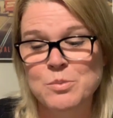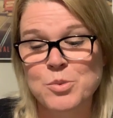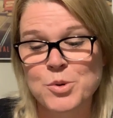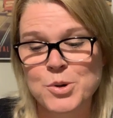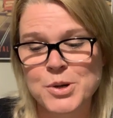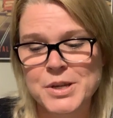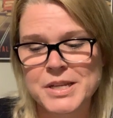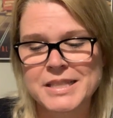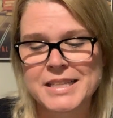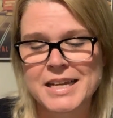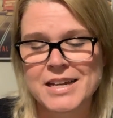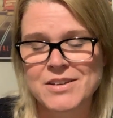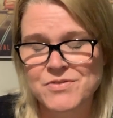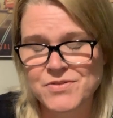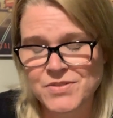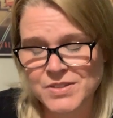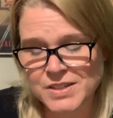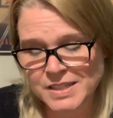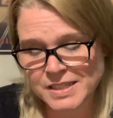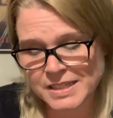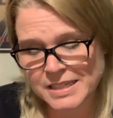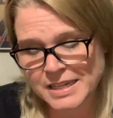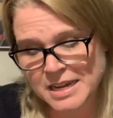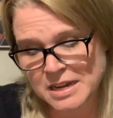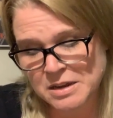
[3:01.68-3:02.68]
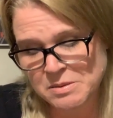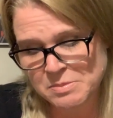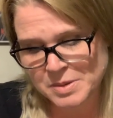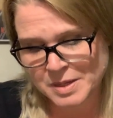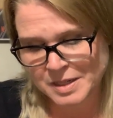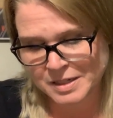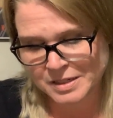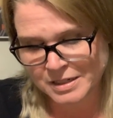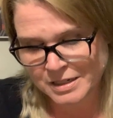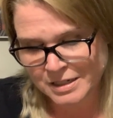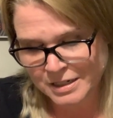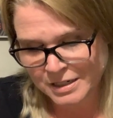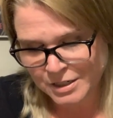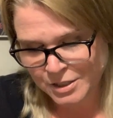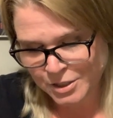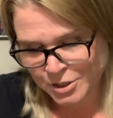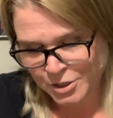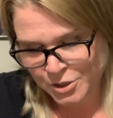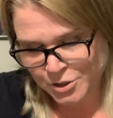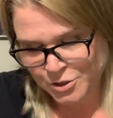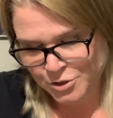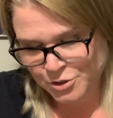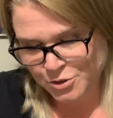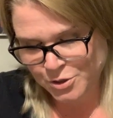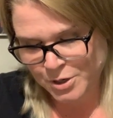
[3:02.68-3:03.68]
bring that feeling up and
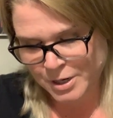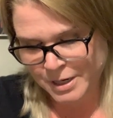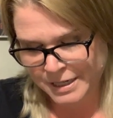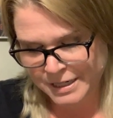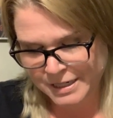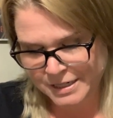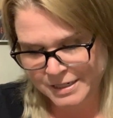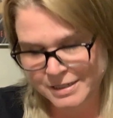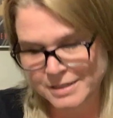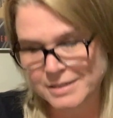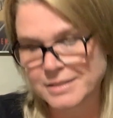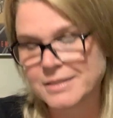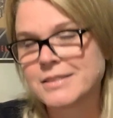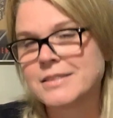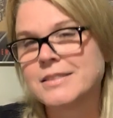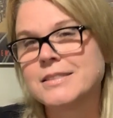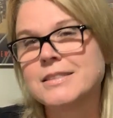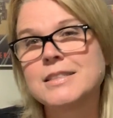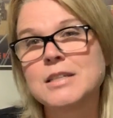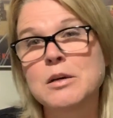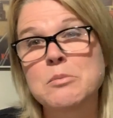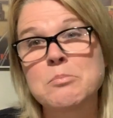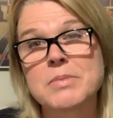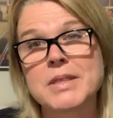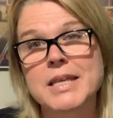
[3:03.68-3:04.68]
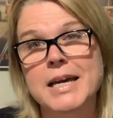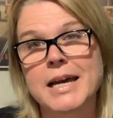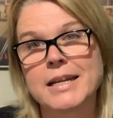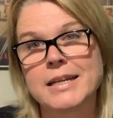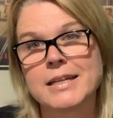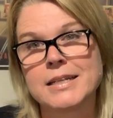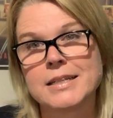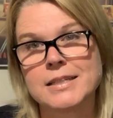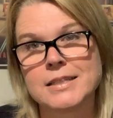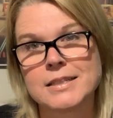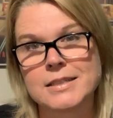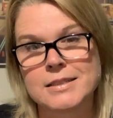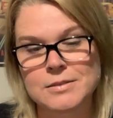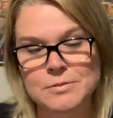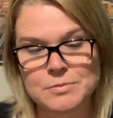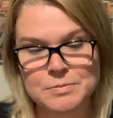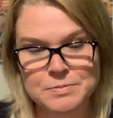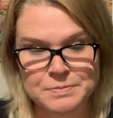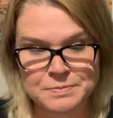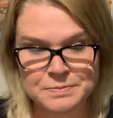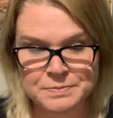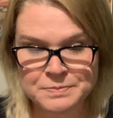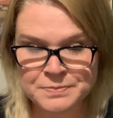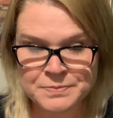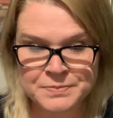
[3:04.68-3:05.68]
try and dump that
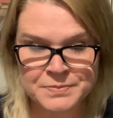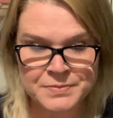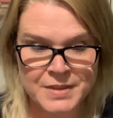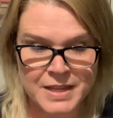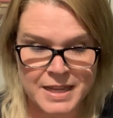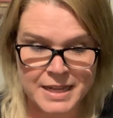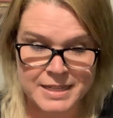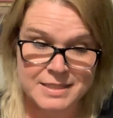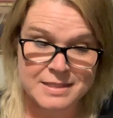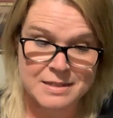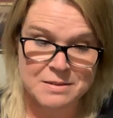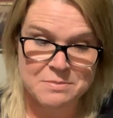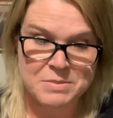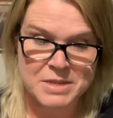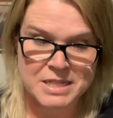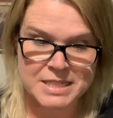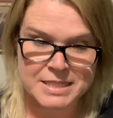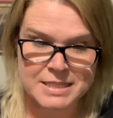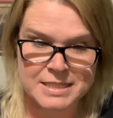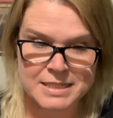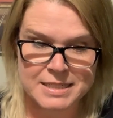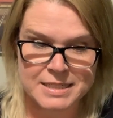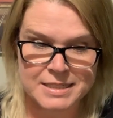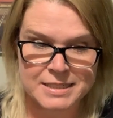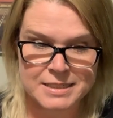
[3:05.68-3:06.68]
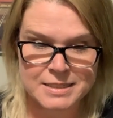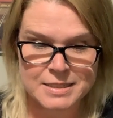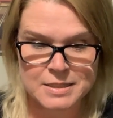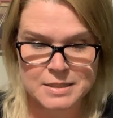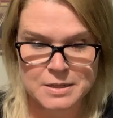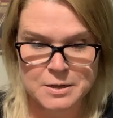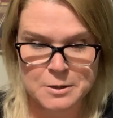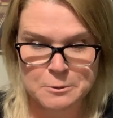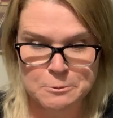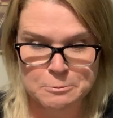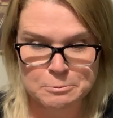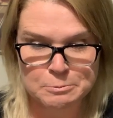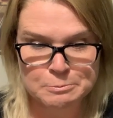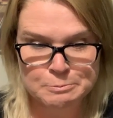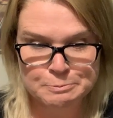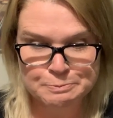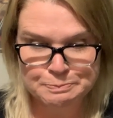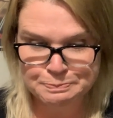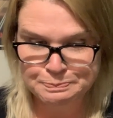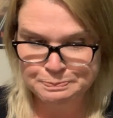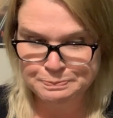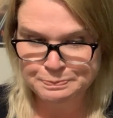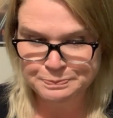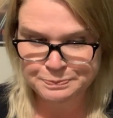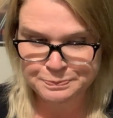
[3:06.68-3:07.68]
in as I'm mixing it. So
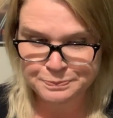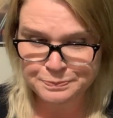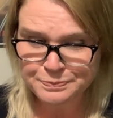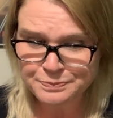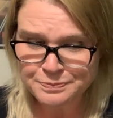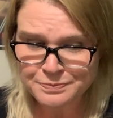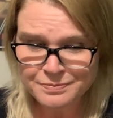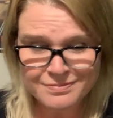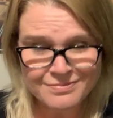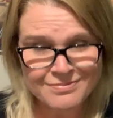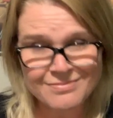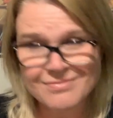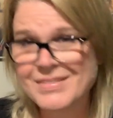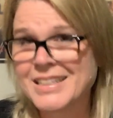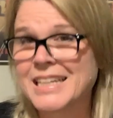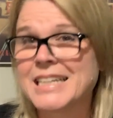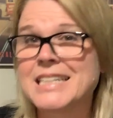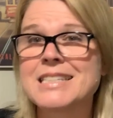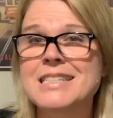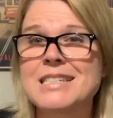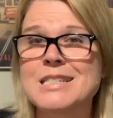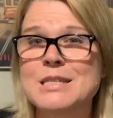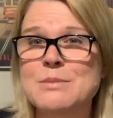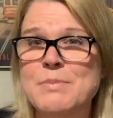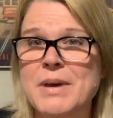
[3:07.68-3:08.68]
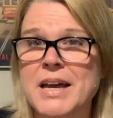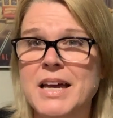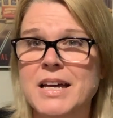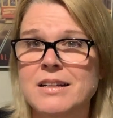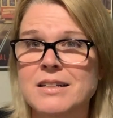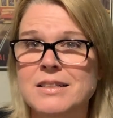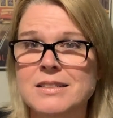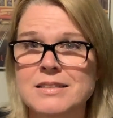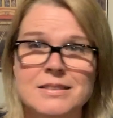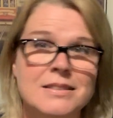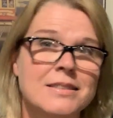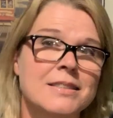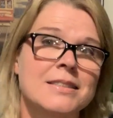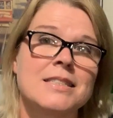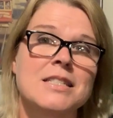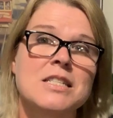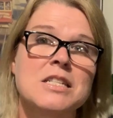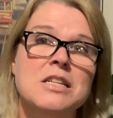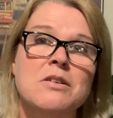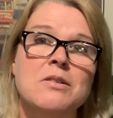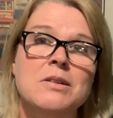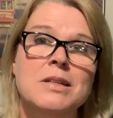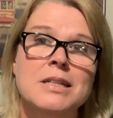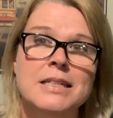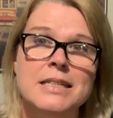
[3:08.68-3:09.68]
it's a spell. It's
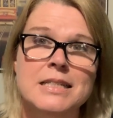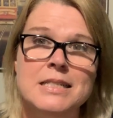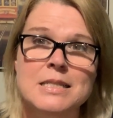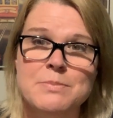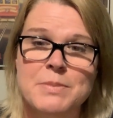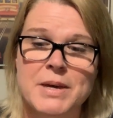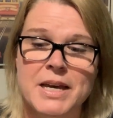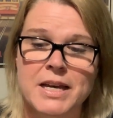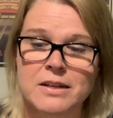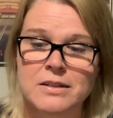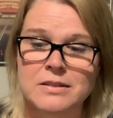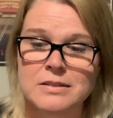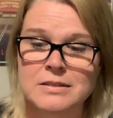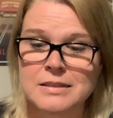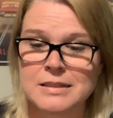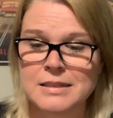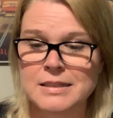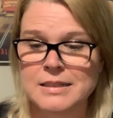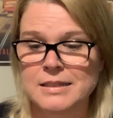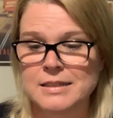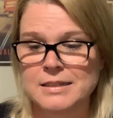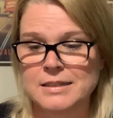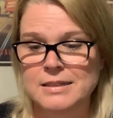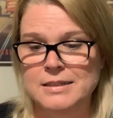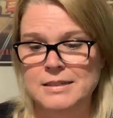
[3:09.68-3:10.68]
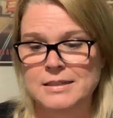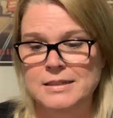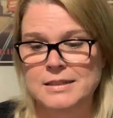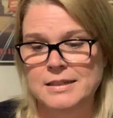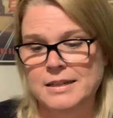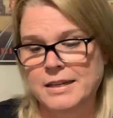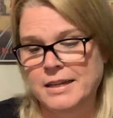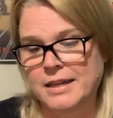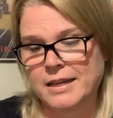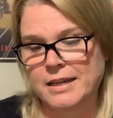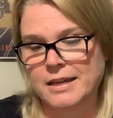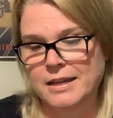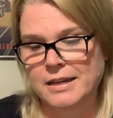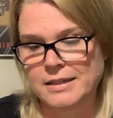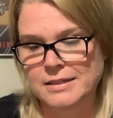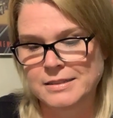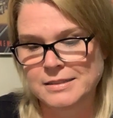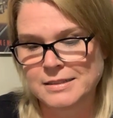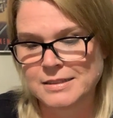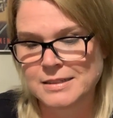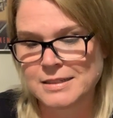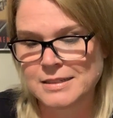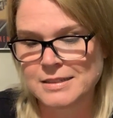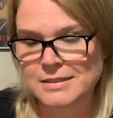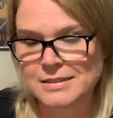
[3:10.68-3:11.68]
totally a spell.
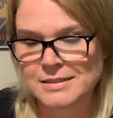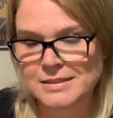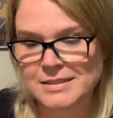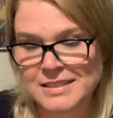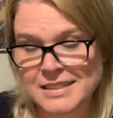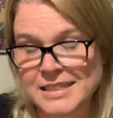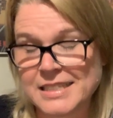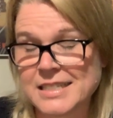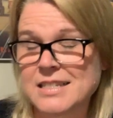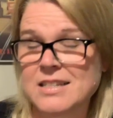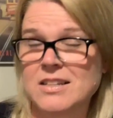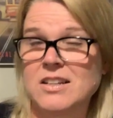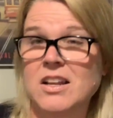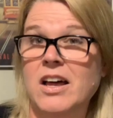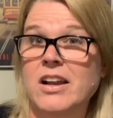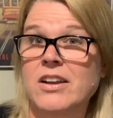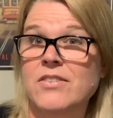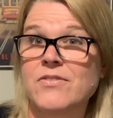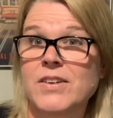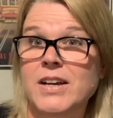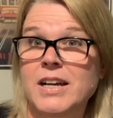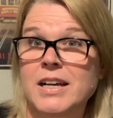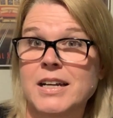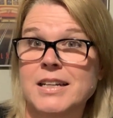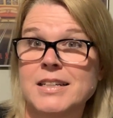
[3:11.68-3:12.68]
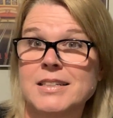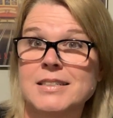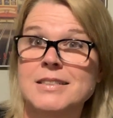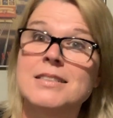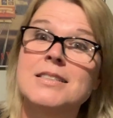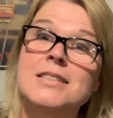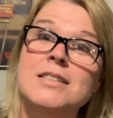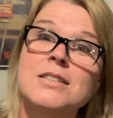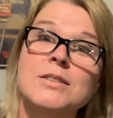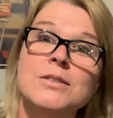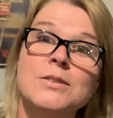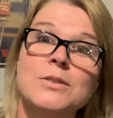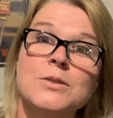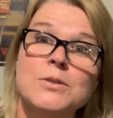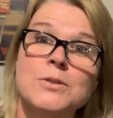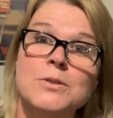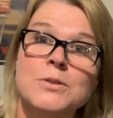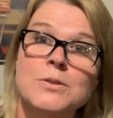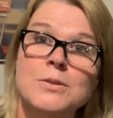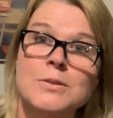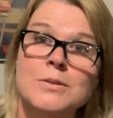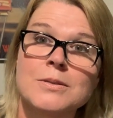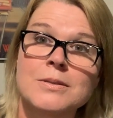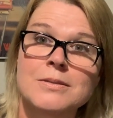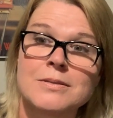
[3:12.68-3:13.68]
And it's a lot of fun
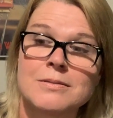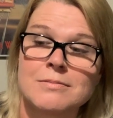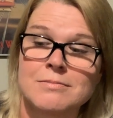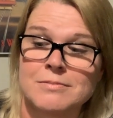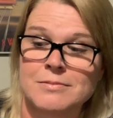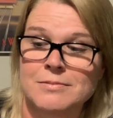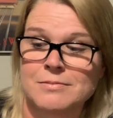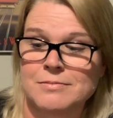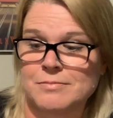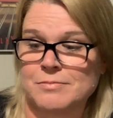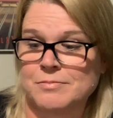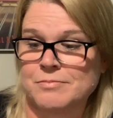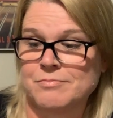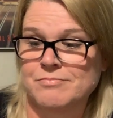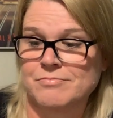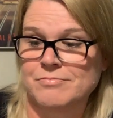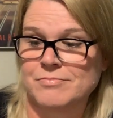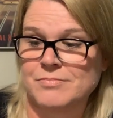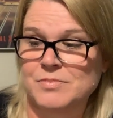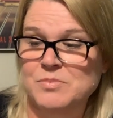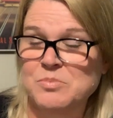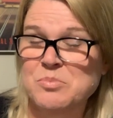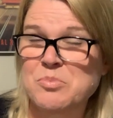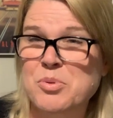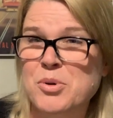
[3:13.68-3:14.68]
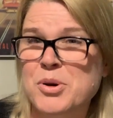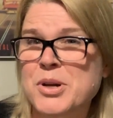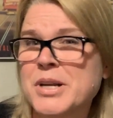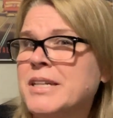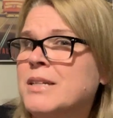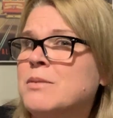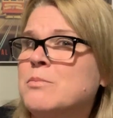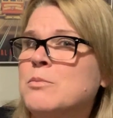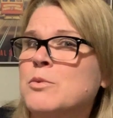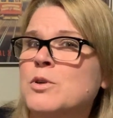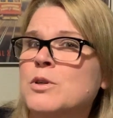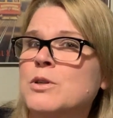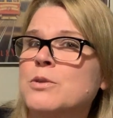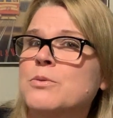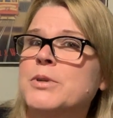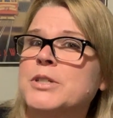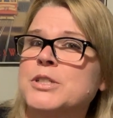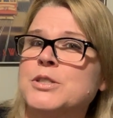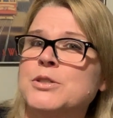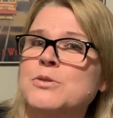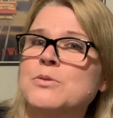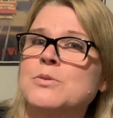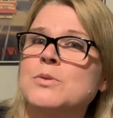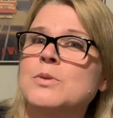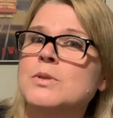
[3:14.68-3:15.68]
to bring more
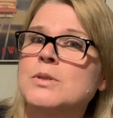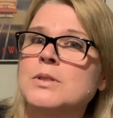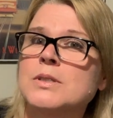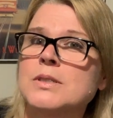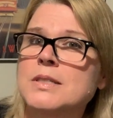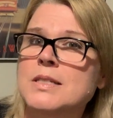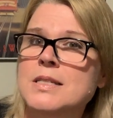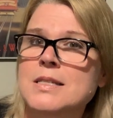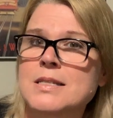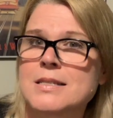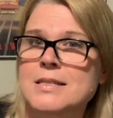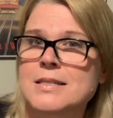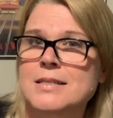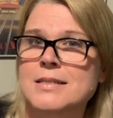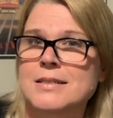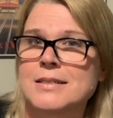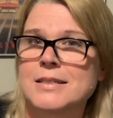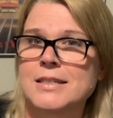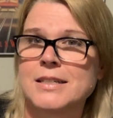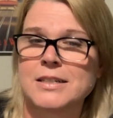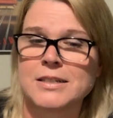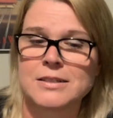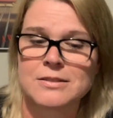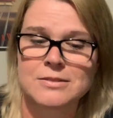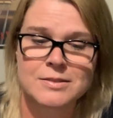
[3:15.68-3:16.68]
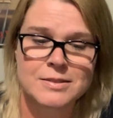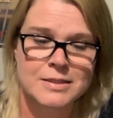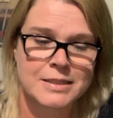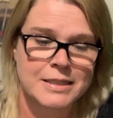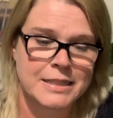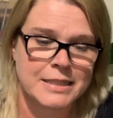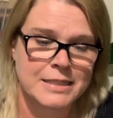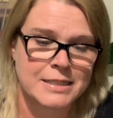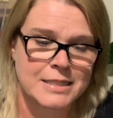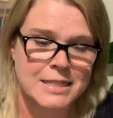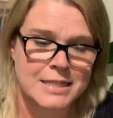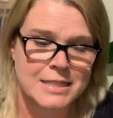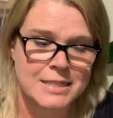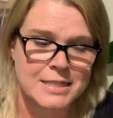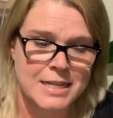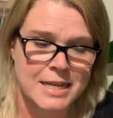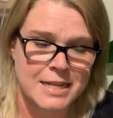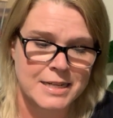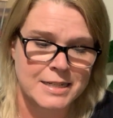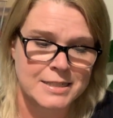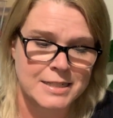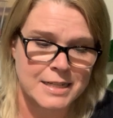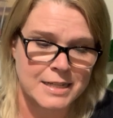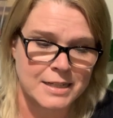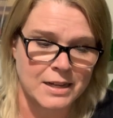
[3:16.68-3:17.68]
rituals, you know, into
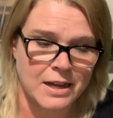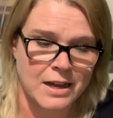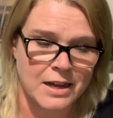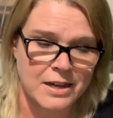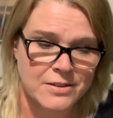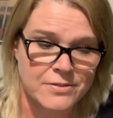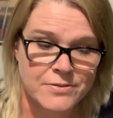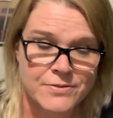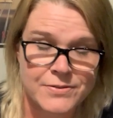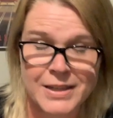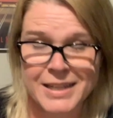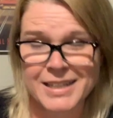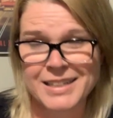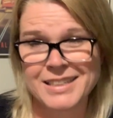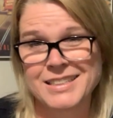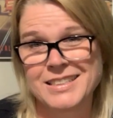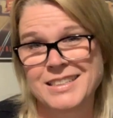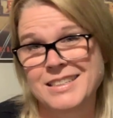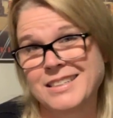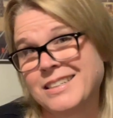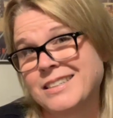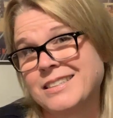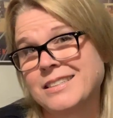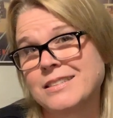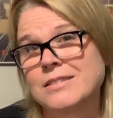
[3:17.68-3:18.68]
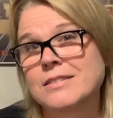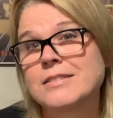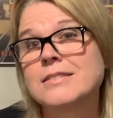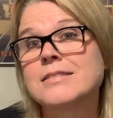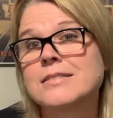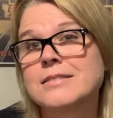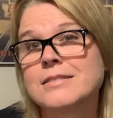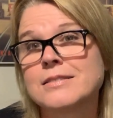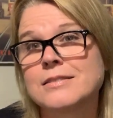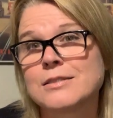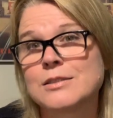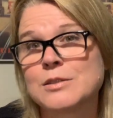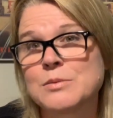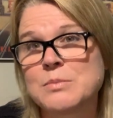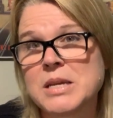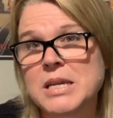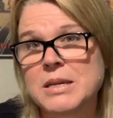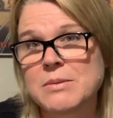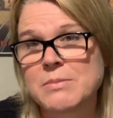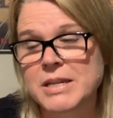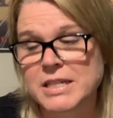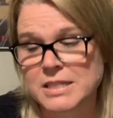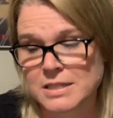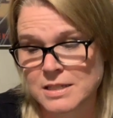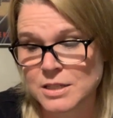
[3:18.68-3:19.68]
day-to-day -day life. And it, it, to me,
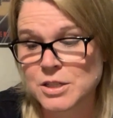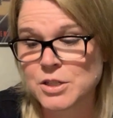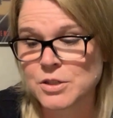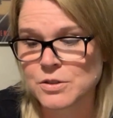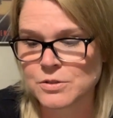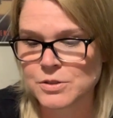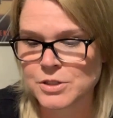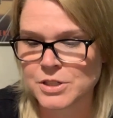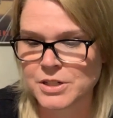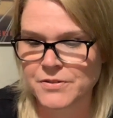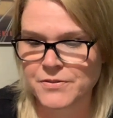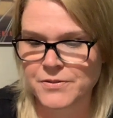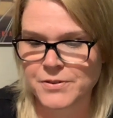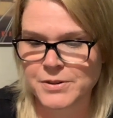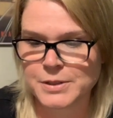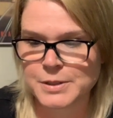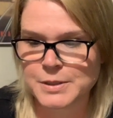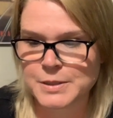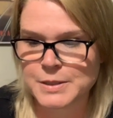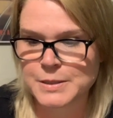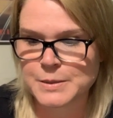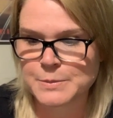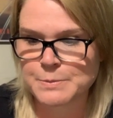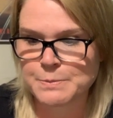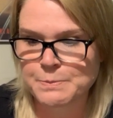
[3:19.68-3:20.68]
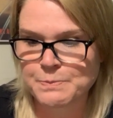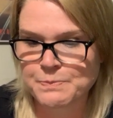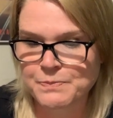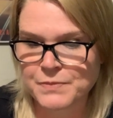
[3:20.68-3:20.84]
it makes a huge difference.